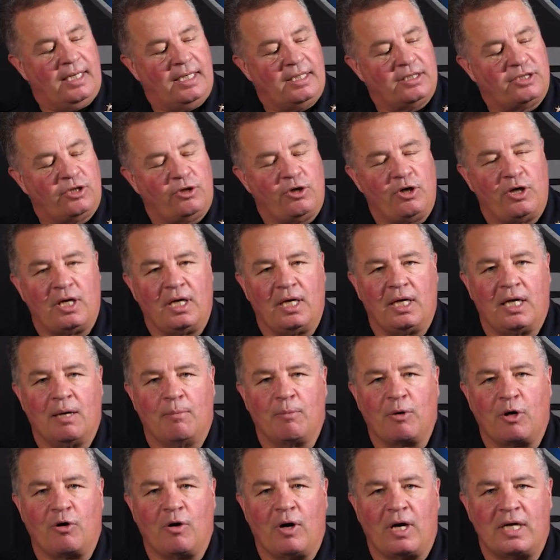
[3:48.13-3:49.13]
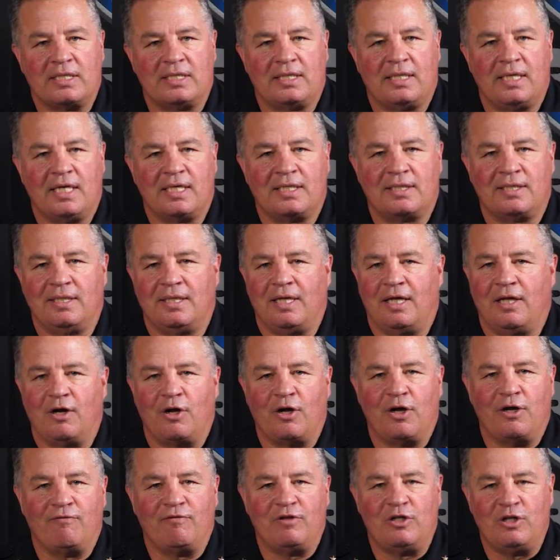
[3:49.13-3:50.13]
So you can come across this, and then
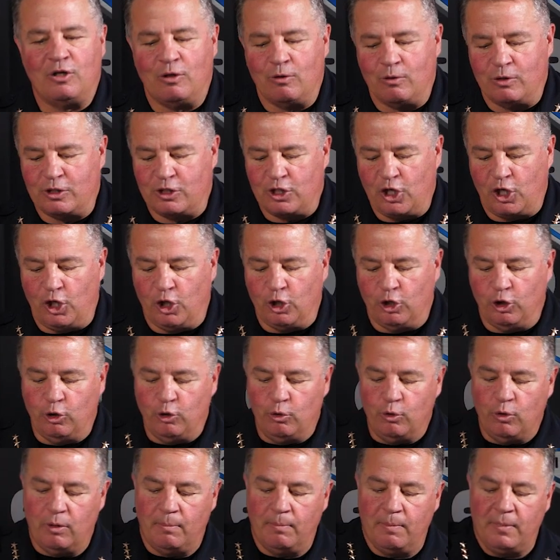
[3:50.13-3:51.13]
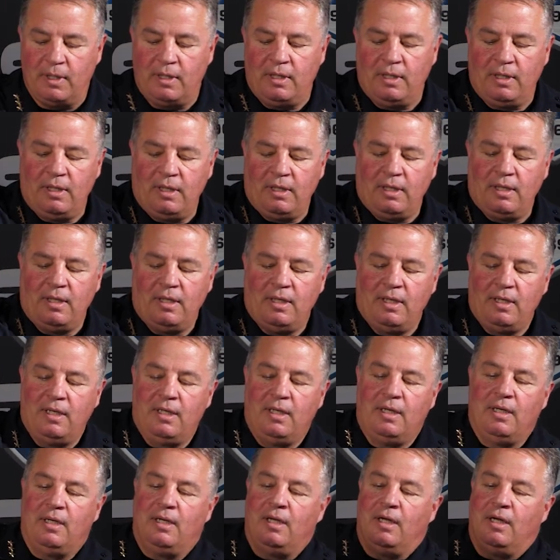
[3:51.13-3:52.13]
all you have to do is glue them
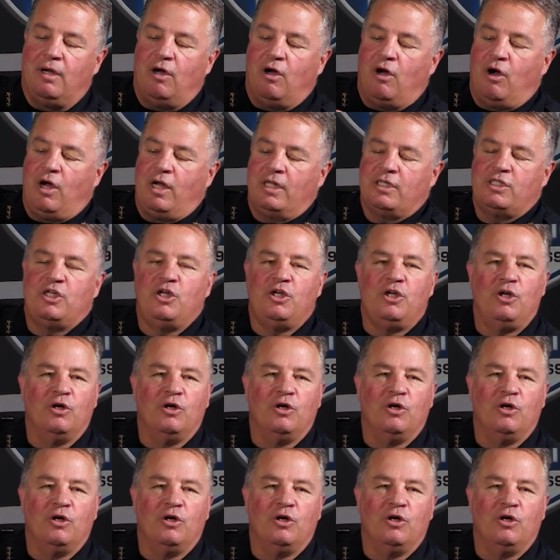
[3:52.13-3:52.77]
onto